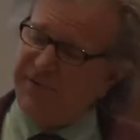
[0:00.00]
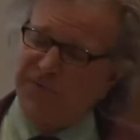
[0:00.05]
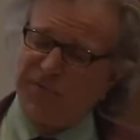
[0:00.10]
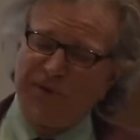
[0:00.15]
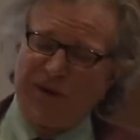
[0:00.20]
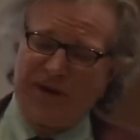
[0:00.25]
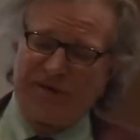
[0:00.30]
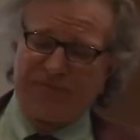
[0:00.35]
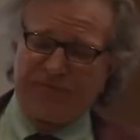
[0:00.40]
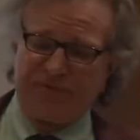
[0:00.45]
it
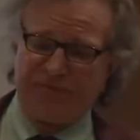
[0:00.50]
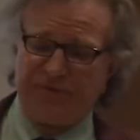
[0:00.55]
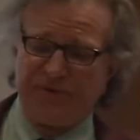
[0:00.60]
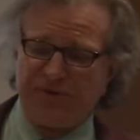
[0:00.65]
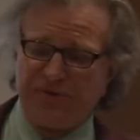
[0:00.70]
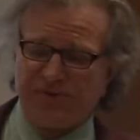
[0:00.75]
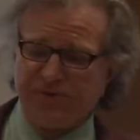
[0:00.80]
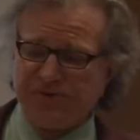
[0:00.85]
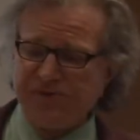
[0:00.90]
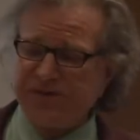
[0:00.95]
rave
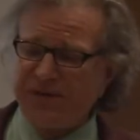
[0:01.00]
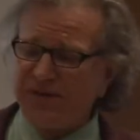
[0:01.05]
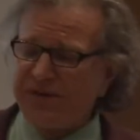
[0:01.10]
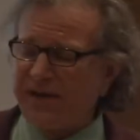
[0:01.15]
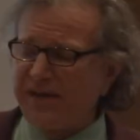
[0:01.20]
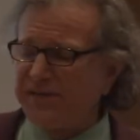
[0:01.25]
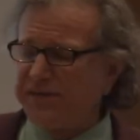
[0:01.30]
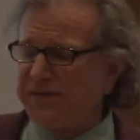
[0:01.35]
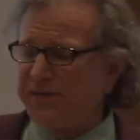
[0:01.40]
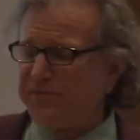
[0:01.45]
reviews. Then
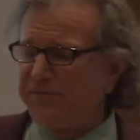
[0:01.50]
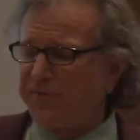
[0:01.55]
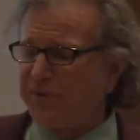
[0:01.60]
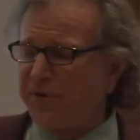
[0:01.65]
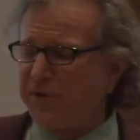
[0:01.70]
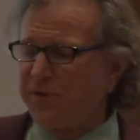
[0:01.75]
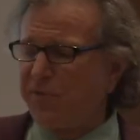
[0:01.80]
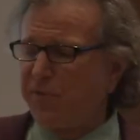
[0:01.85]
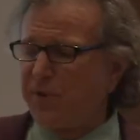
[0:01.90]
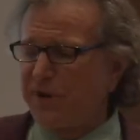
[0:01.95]

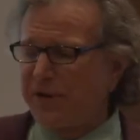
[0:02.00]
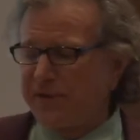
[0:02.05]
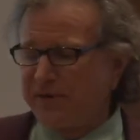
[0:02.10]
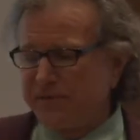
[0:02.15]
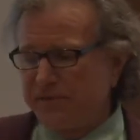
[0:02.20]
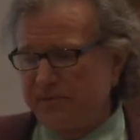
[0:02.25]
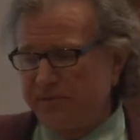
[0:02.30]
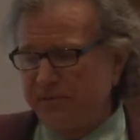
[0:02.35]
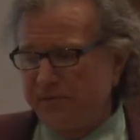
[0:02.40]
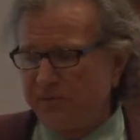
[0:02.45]

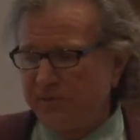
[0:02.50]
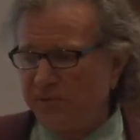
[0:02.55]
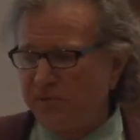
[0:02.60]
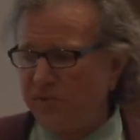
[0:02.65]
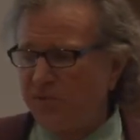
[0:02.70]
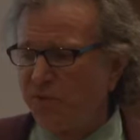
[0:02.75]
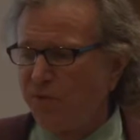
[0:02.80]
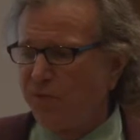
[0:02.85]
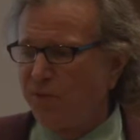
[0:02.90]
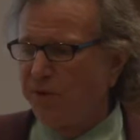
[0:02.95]
1941,
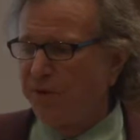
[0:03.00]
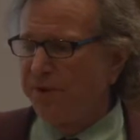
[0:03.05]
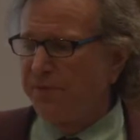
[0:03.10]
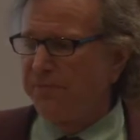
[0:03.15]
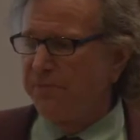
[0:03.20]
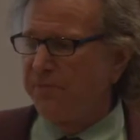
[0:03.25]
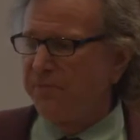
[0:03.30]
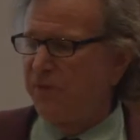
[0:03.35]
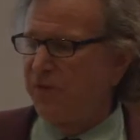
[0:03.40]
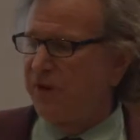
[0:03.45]
the war,
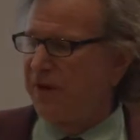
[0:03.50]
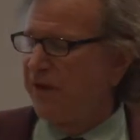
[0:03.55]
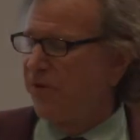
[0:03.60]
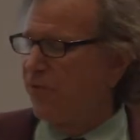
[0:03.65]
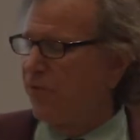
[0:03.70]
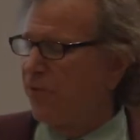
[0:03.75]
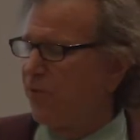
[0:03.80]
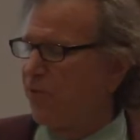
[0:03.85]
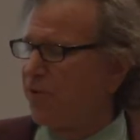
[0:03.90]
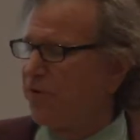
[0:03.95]

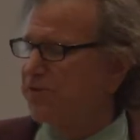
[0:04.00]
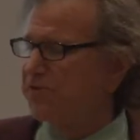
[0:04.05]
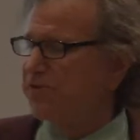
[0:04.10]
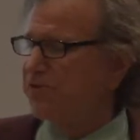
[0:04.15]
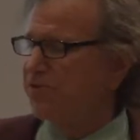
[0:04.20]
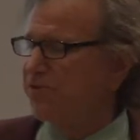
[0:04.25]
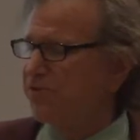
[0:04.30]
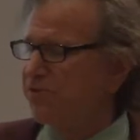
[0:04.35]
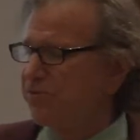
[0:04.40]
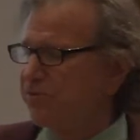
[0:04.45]
World War
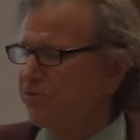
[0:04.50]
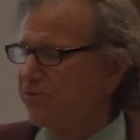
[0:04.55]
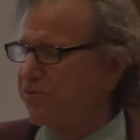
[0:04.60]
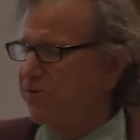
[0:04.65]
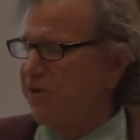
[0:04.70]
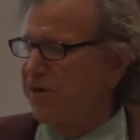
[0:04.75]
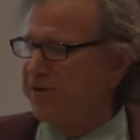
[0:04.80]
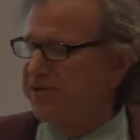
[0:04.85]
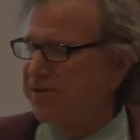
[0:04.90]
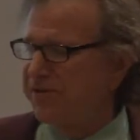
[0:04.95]
II
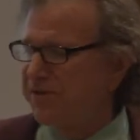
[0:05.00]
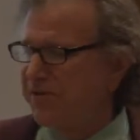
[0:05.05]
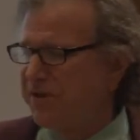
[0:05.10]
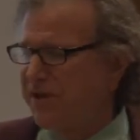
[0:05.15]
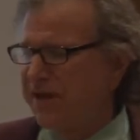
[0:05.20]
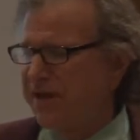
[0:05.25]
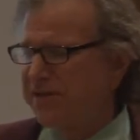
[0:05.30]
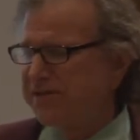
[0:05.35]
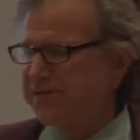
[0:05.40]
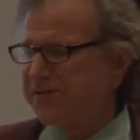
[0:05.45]
draws in the
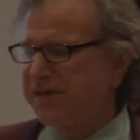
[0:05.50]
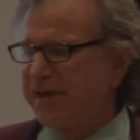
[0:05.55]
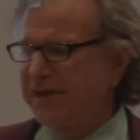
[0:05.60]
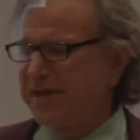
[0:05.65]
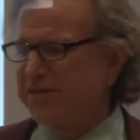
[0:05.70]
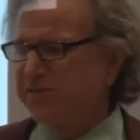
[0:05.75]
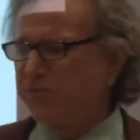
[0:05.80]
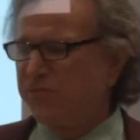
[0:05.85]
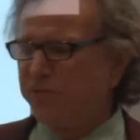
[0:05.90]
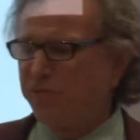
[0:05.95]
United
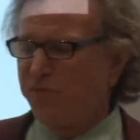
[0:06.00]
States.